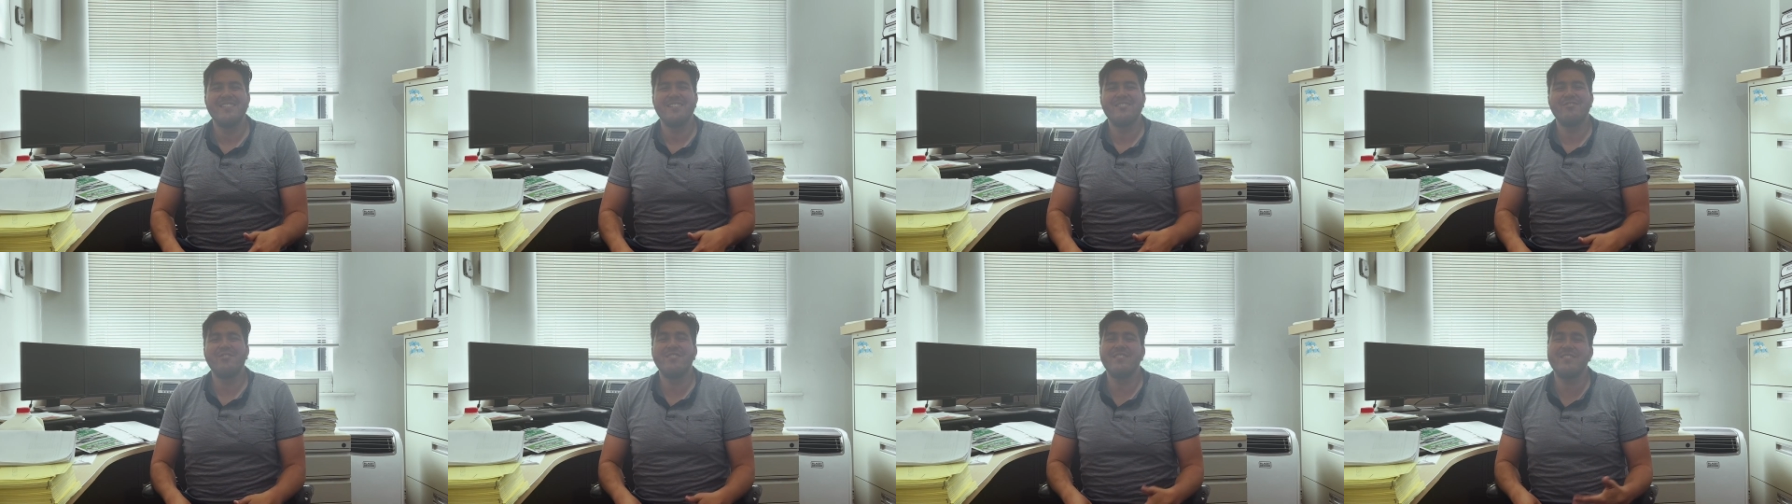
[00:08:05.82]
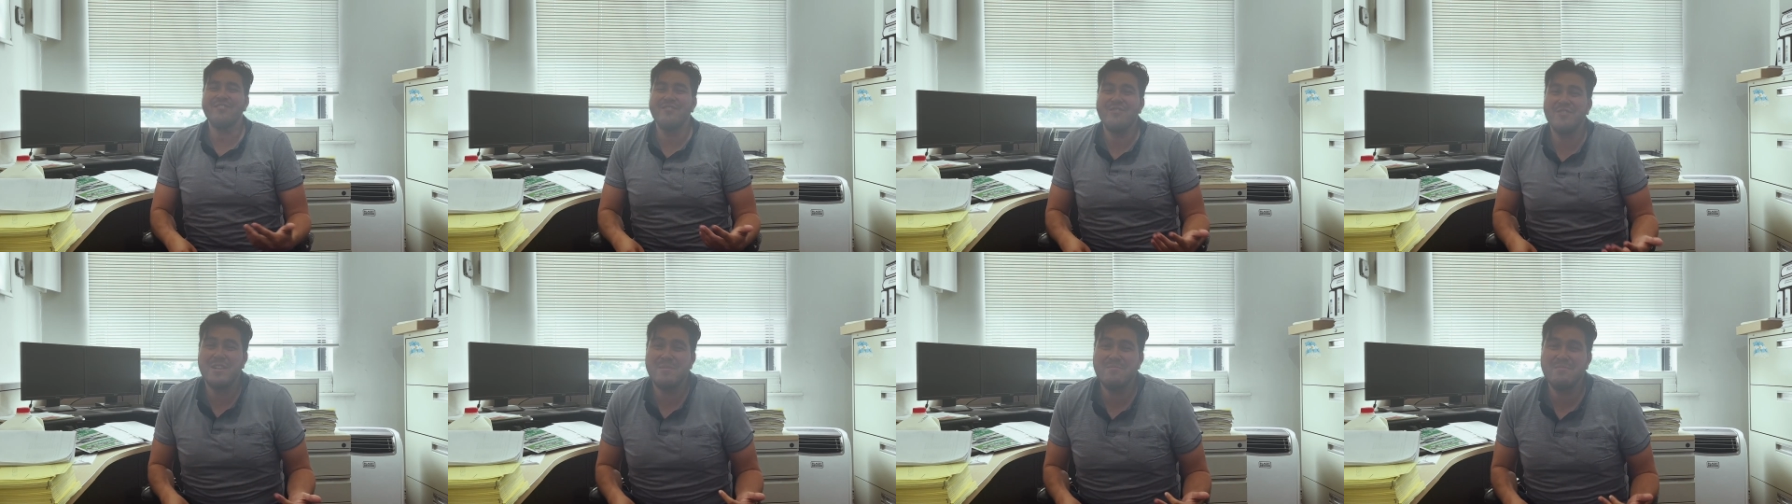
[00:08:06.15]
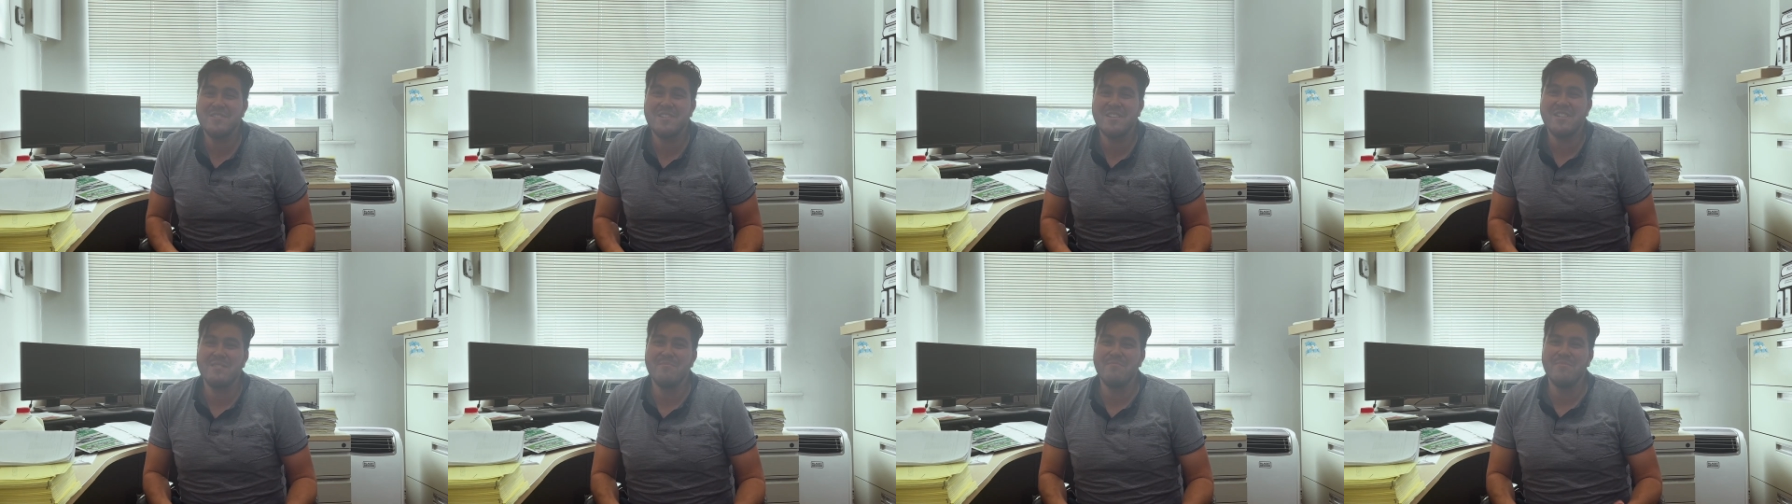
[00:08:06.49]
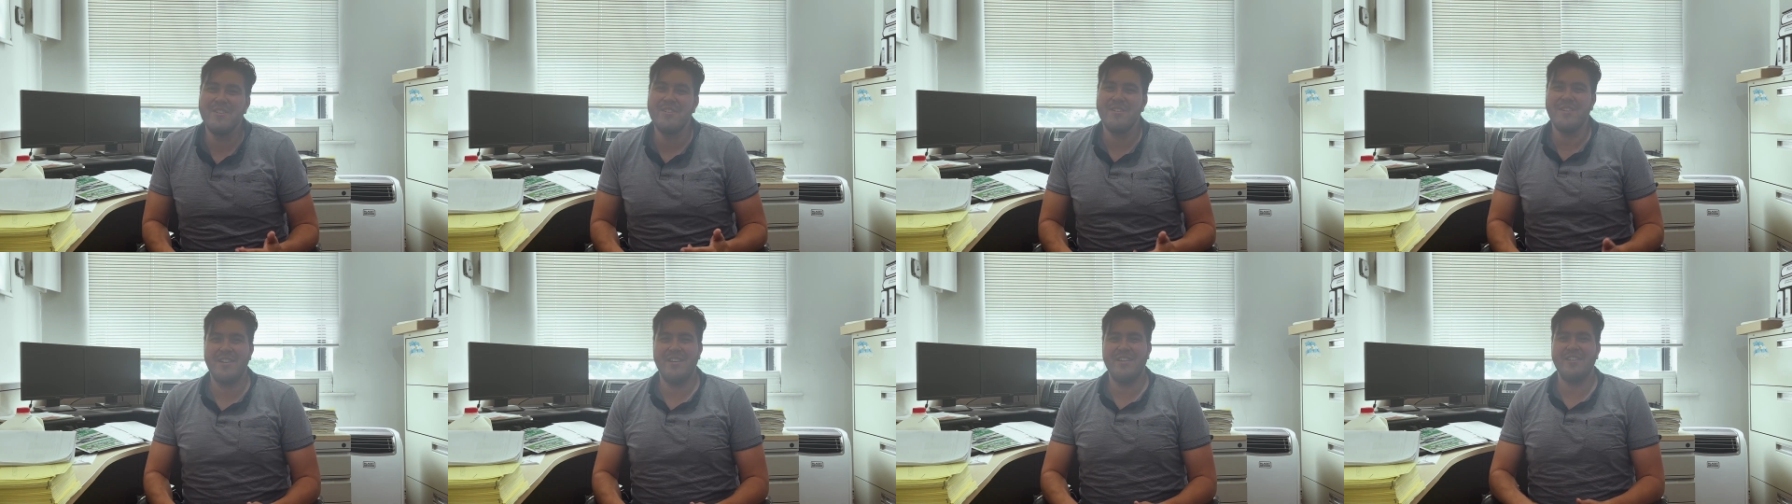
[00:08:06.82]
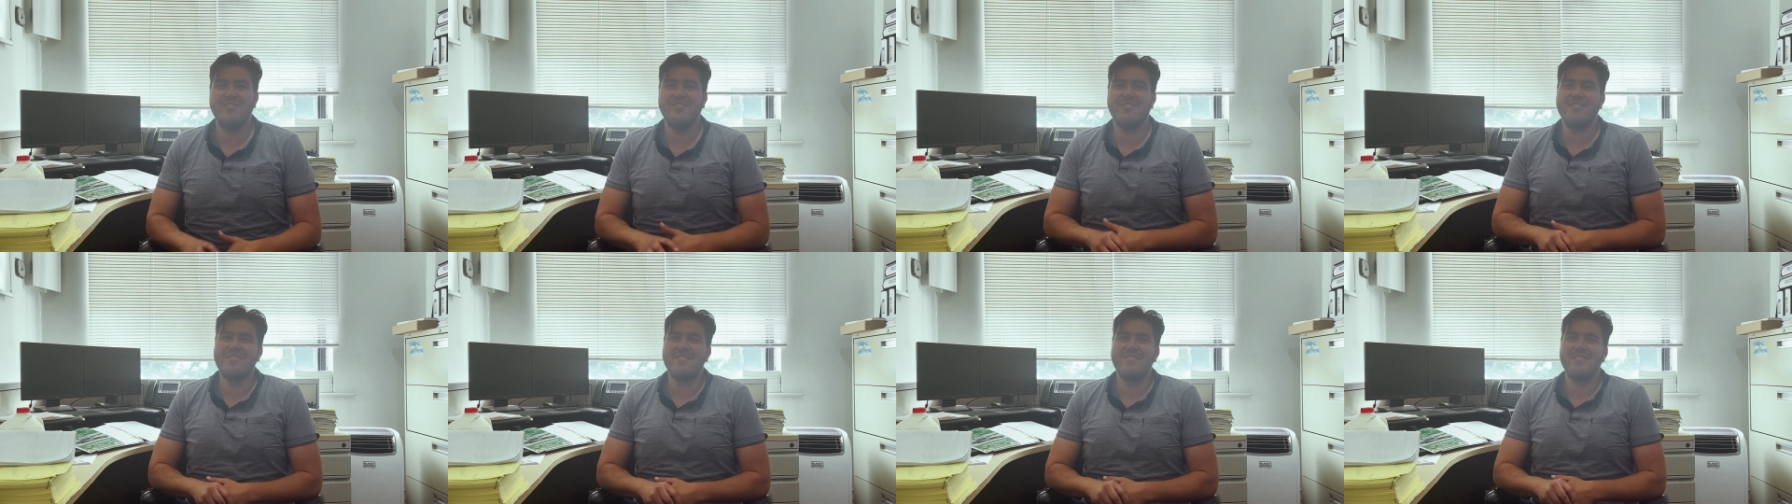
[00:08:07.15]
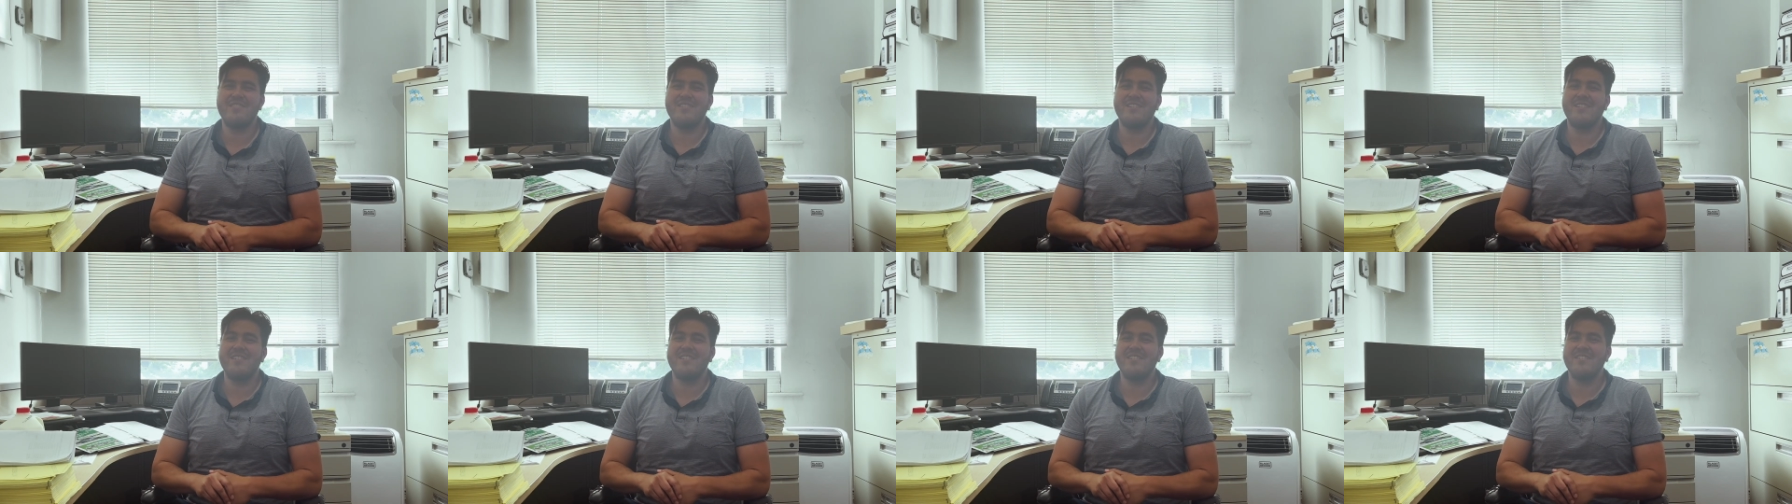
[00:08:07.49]
So as you know, I'm looking to be your agent.
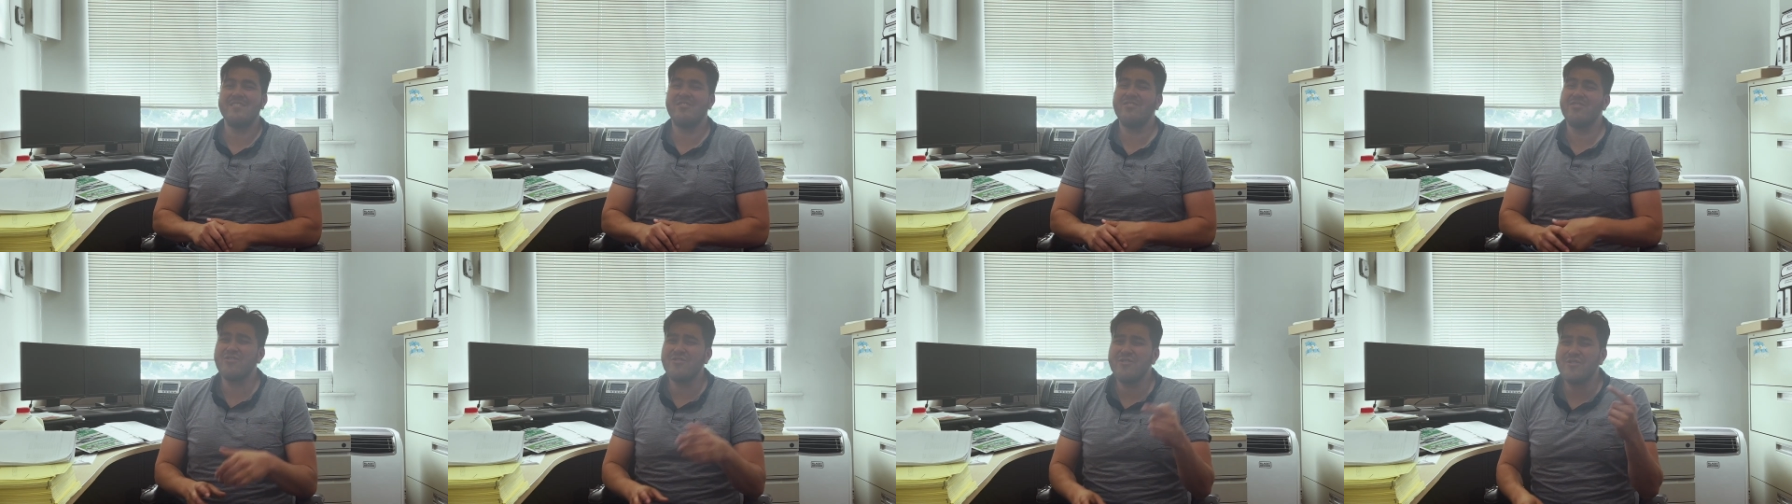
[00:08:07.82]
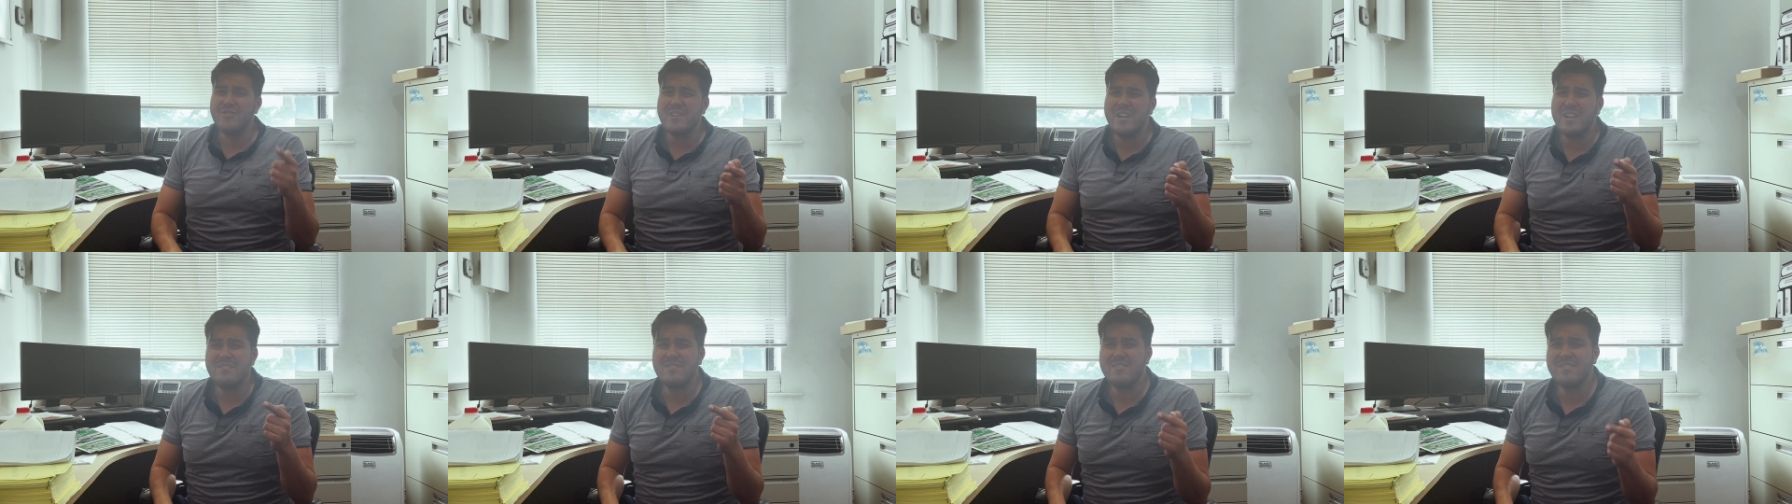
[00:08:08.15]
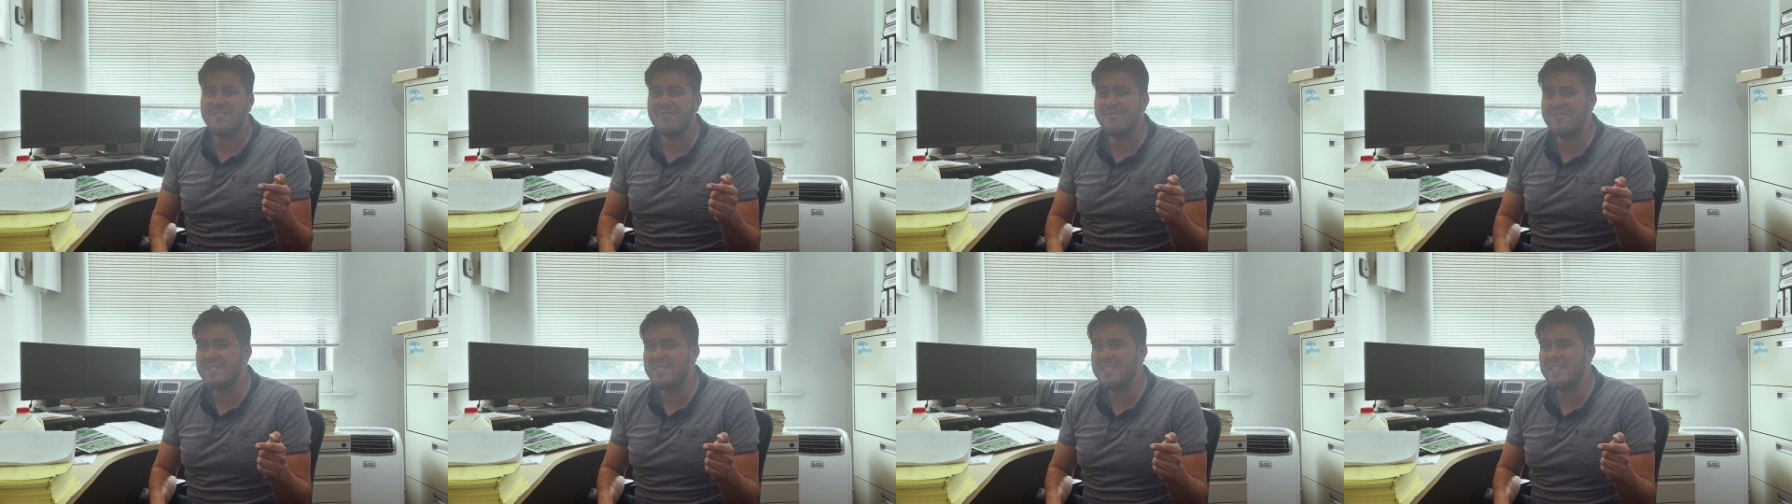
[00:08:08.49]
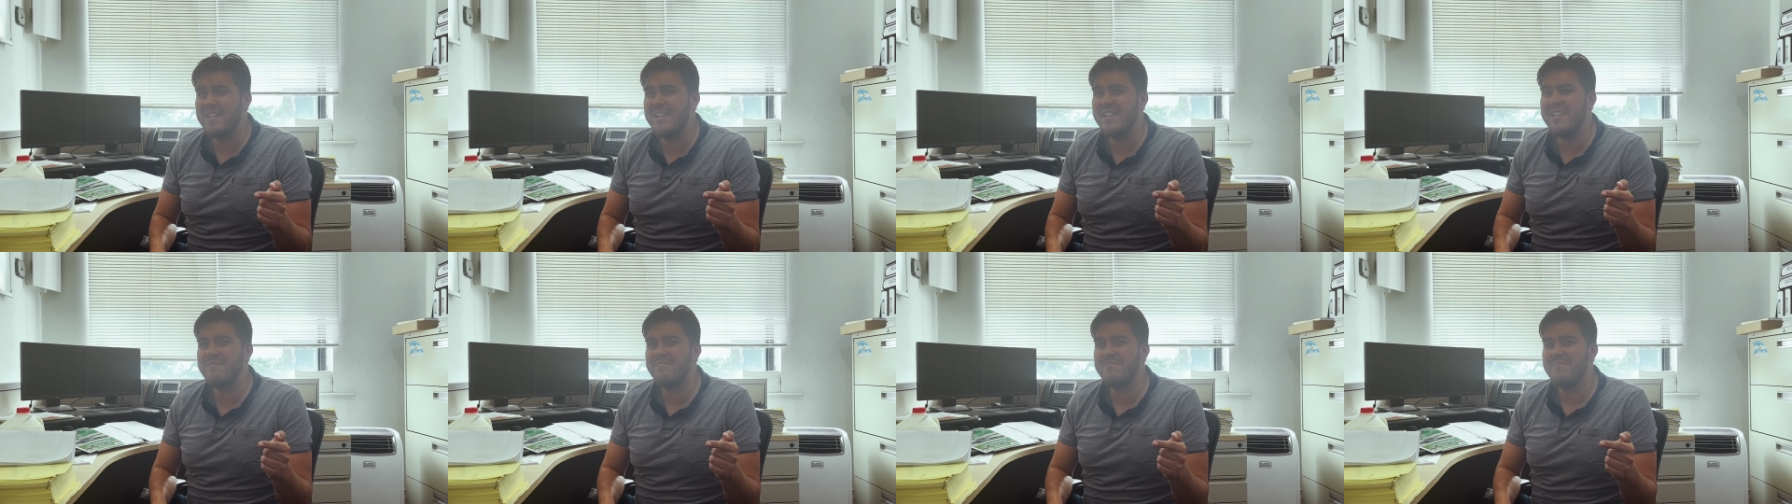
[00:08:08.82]
Uh, to show you how serious I am,